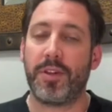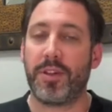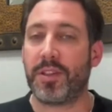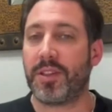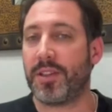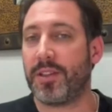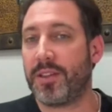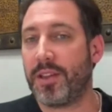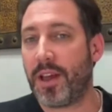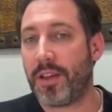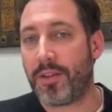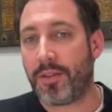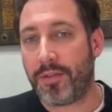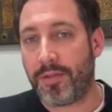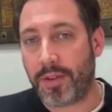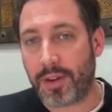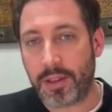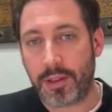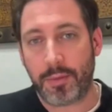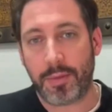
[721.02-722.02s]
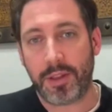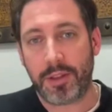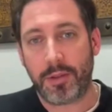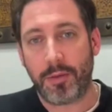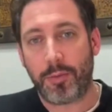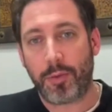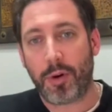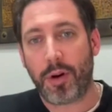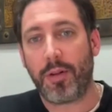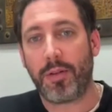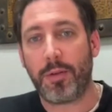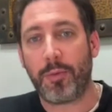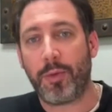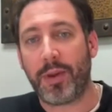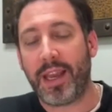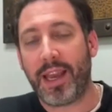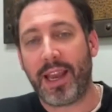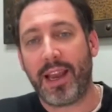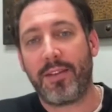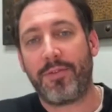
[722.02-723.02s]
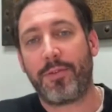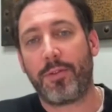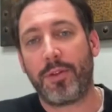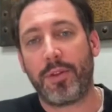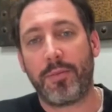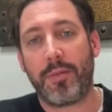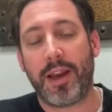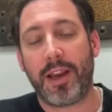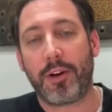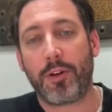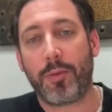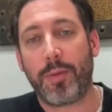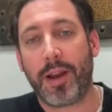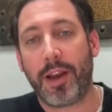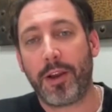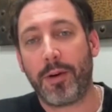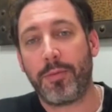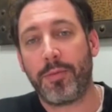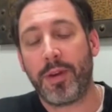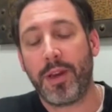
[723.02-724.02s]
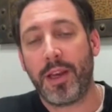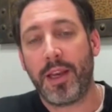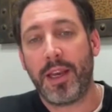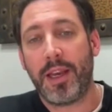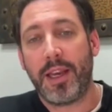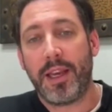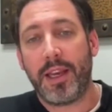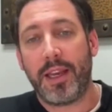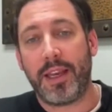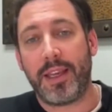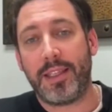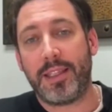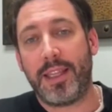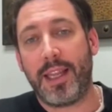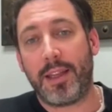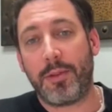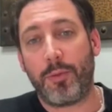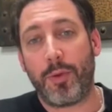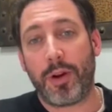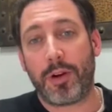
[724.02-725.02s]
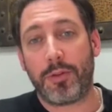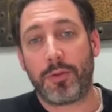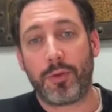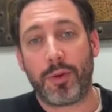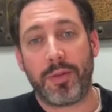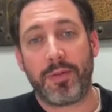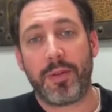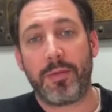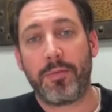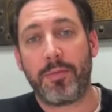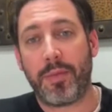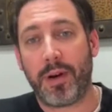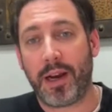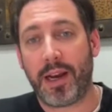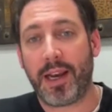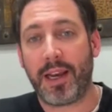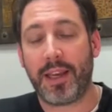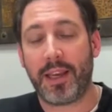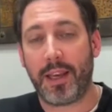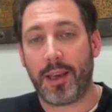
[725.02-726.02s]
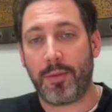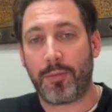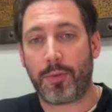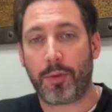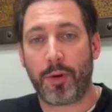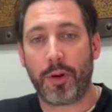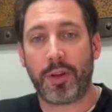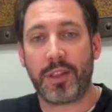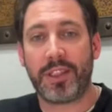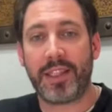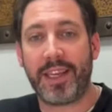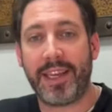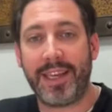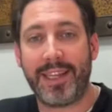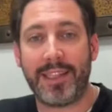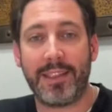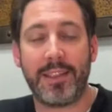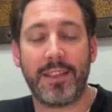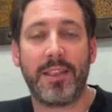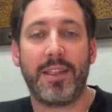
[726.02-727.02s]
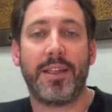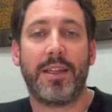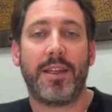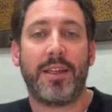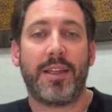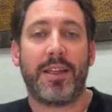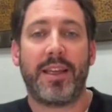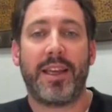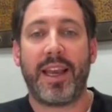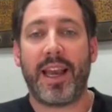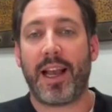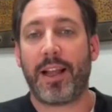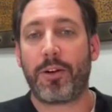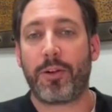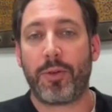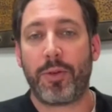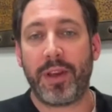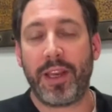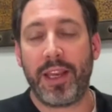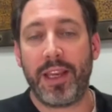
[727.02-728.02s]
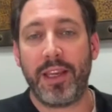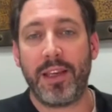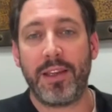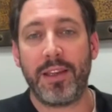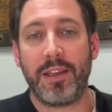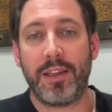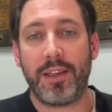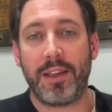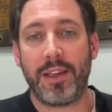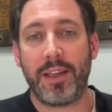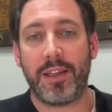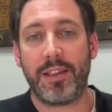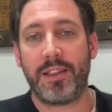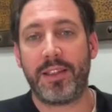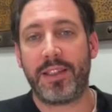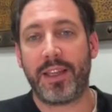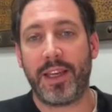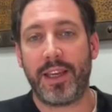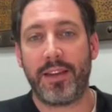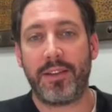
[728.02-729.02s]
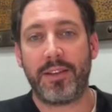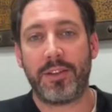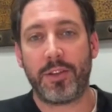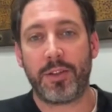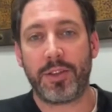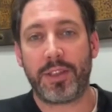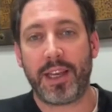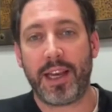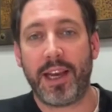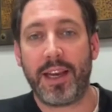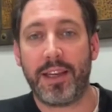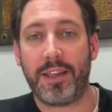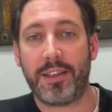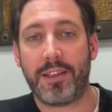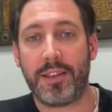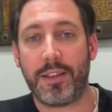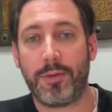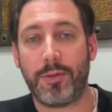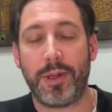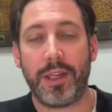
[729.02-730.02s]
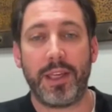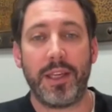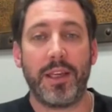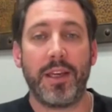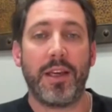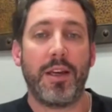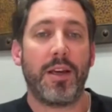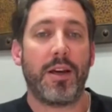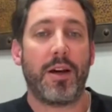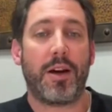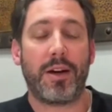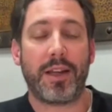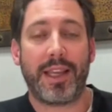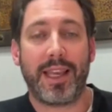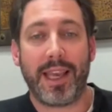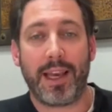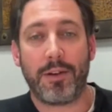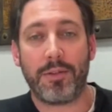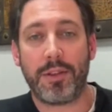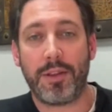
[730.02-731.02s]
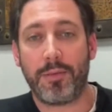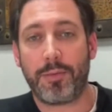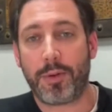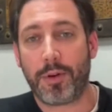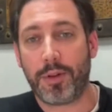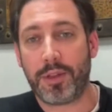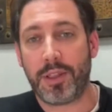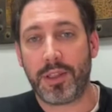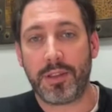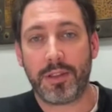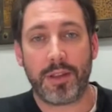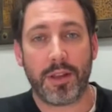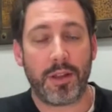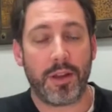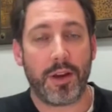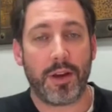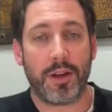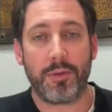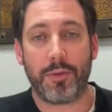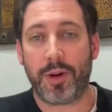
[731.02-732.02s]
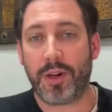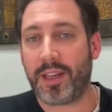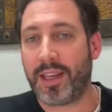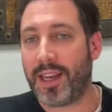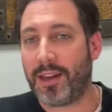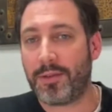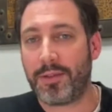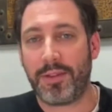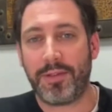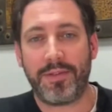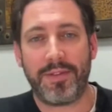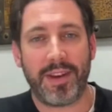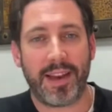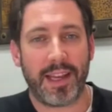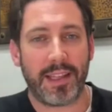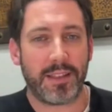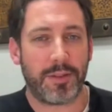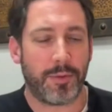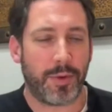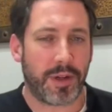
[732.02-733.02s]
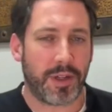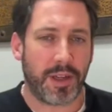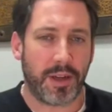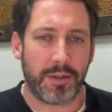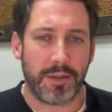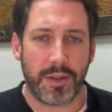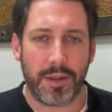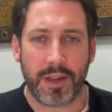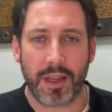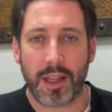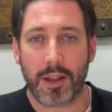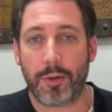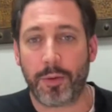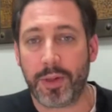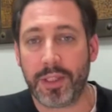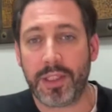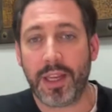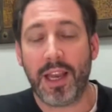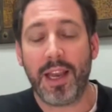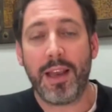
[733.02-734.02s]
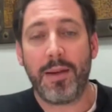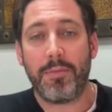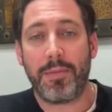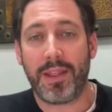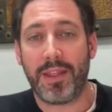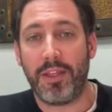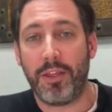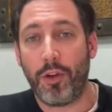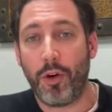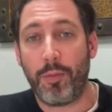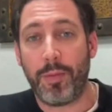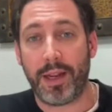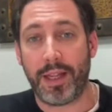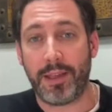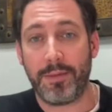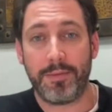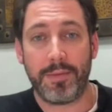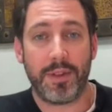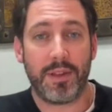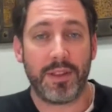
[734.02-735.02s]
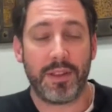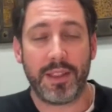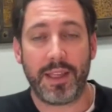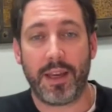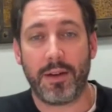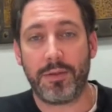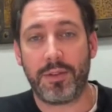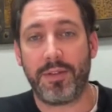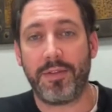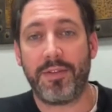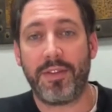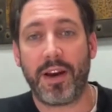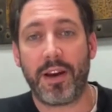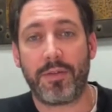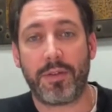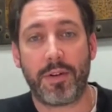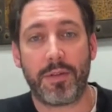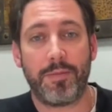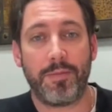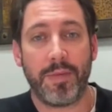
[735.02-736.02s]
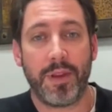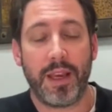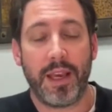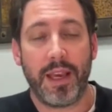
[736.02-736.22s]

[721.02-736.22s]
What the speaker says: There's another fundamental problem we have for the microbiome, is that we're driven by a protein calorie intake society. We are counting proteins a lot, we're counting fats, we're counting calories, but nobody is counting fiber.